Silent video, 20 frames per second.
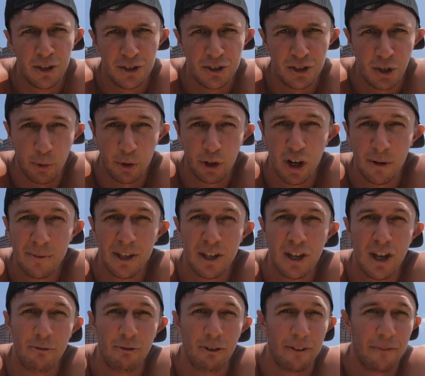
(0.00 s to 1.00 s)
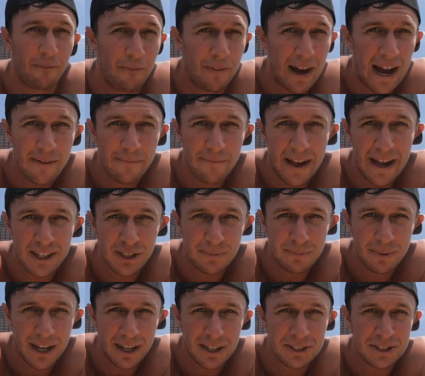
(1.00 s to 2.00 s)
So we're gonna be covering five
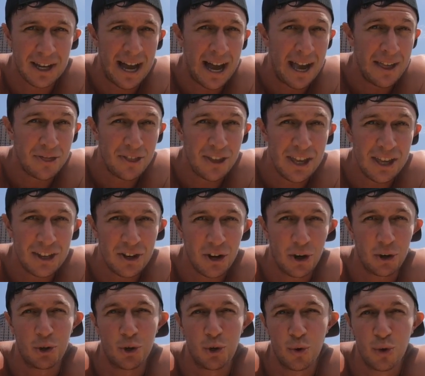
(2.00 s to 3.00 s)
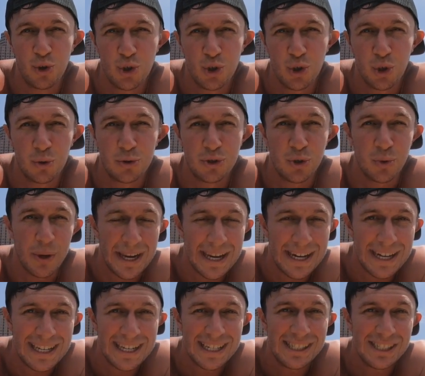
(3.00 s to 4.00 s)
aspects I think are crucial to
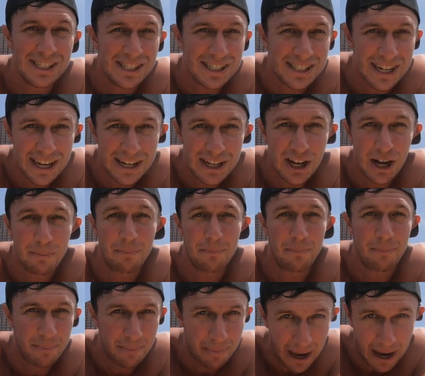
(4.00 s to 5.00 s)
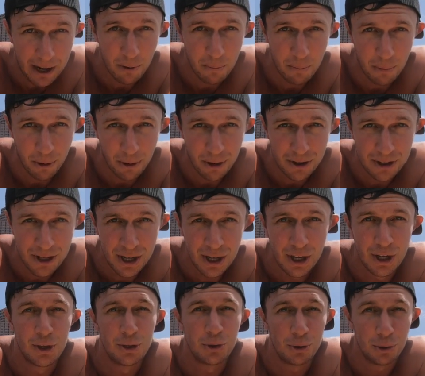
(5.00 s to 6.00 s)
any stand-up paddle board.
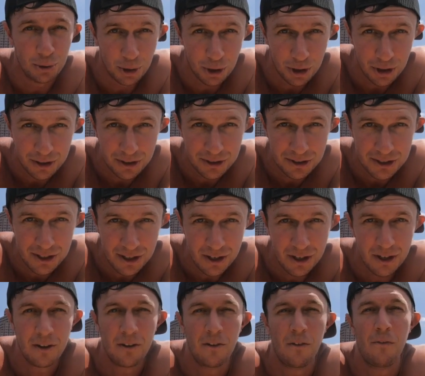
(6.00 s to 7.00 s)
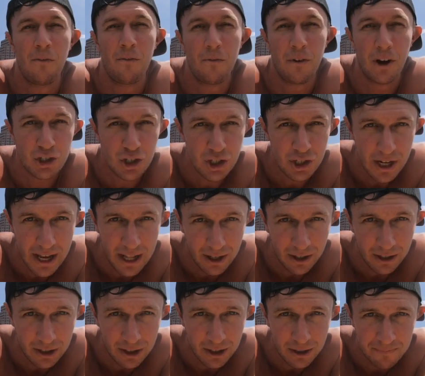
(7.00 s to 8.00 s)
Looks,
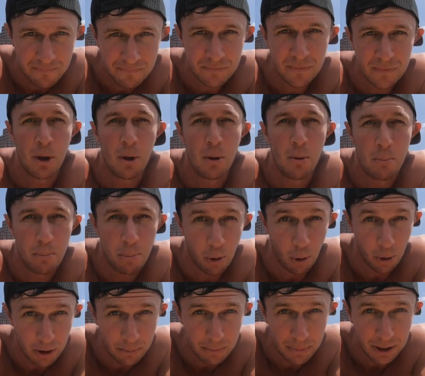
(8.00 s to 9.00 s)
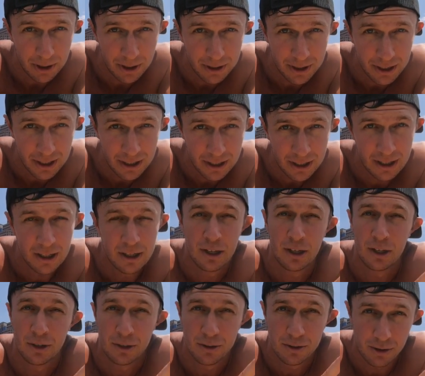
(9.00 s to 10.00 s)
functionality, portability,
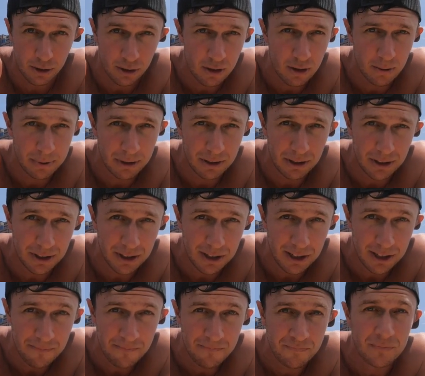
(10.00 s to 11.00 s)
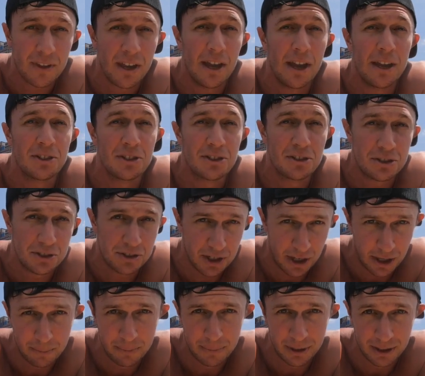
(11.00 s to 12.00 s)
durability, and
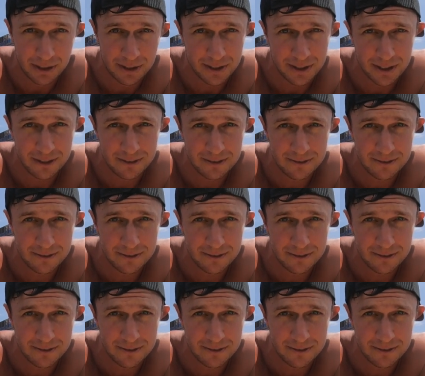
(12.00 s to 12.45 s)
stability.